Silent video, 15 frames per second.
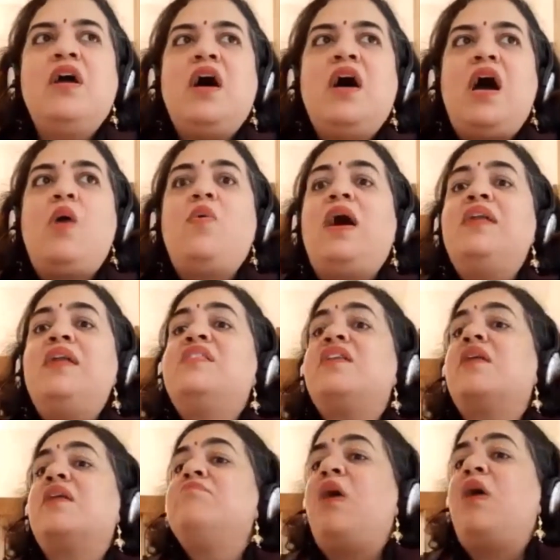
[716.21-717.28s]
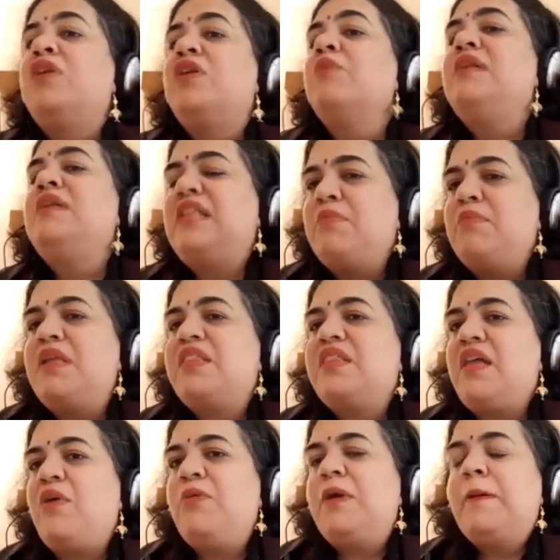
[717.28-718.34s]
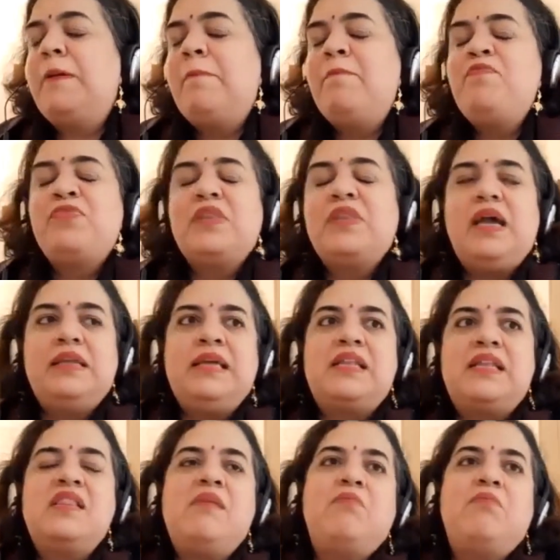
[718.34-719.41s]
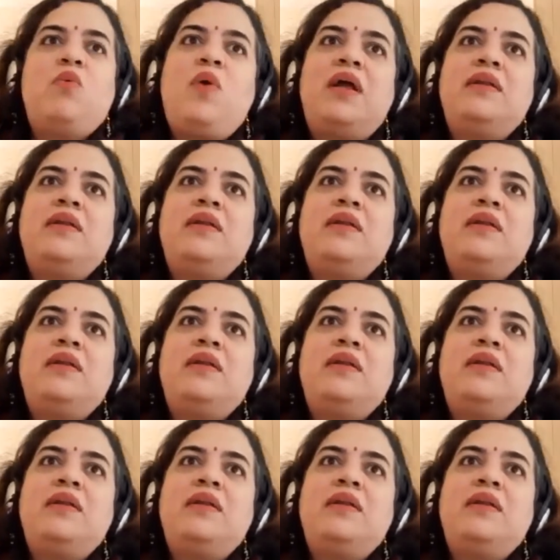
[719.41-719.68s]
how unsurmountable they may sound. That's number one.